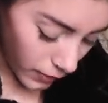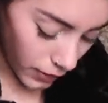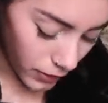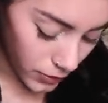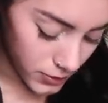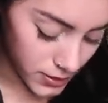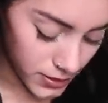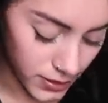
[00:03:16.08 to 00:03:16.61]

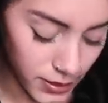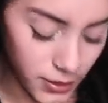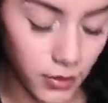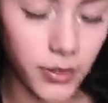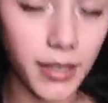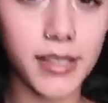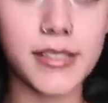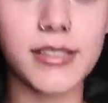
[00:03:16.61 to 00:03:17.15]
Oh, see,
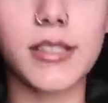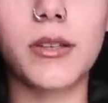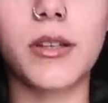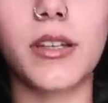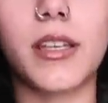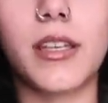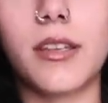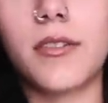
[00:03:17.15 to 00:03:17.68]
okay, so
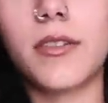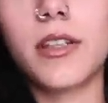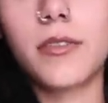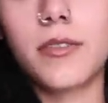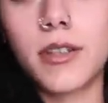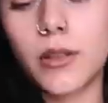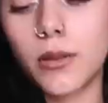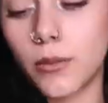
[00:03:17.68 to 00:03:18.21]
even
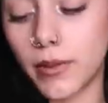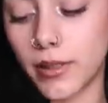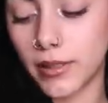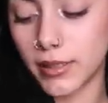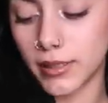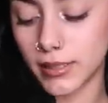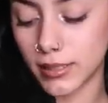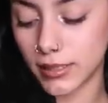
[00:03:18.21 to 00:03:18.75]
if I don't wear
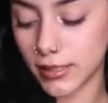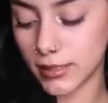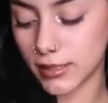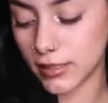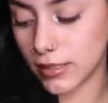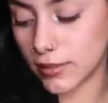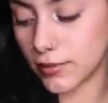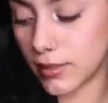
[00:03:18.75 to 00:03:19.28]
this, it
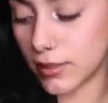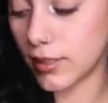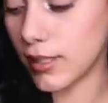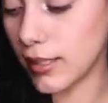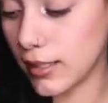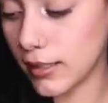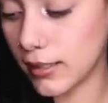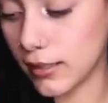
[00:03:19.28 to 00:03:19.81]
doesn't even
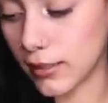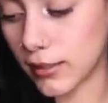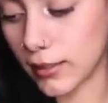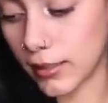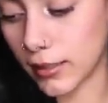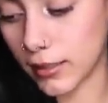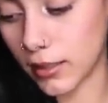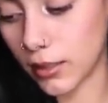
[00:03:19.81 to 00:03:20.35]
look
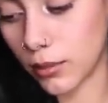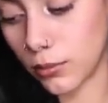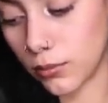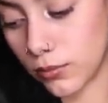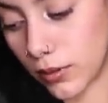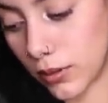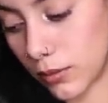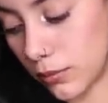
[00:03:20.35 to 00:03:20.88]
like a
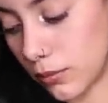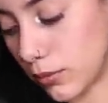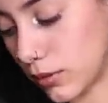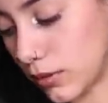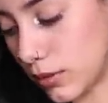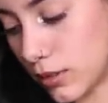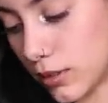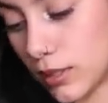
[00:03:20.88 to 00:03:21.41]
robe.
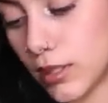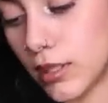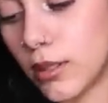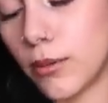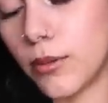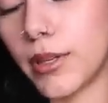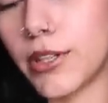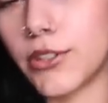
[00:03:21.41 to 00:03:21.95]

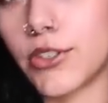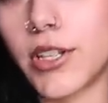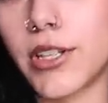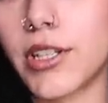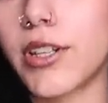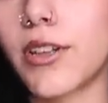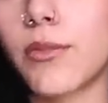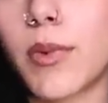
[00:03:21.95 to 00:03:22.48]
When I tried
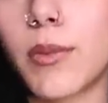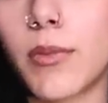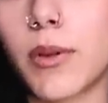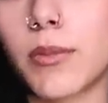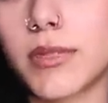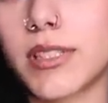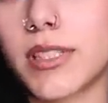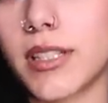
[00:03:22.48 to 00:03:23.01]
it on, my
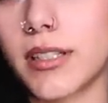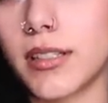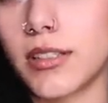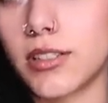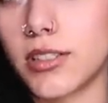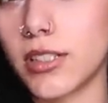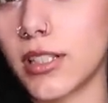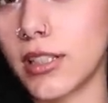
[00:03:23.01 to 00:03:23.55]
mom said
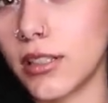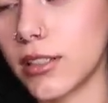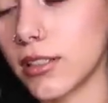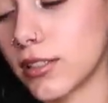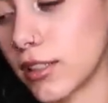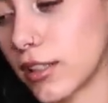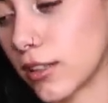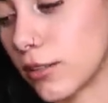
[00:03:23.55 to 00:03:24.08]
it
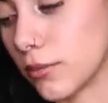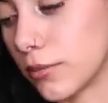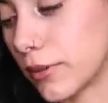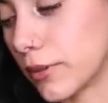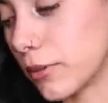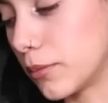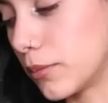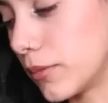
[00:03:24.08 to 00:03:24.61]
looked like a robe,